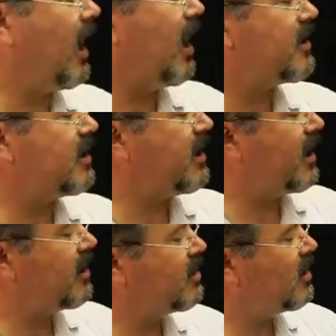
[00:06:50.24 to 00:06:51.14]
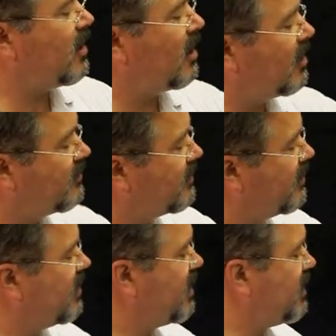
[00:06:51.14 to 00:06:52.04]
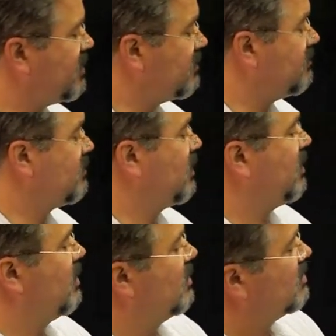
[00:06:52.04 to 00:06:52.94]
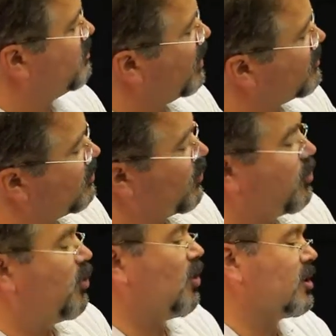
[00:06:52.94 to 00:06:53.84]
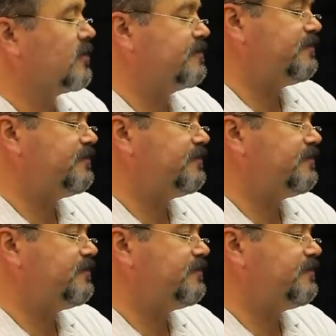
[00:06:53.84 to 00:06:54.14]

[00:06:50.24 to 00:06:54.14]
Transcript: At the end of the spectrum report,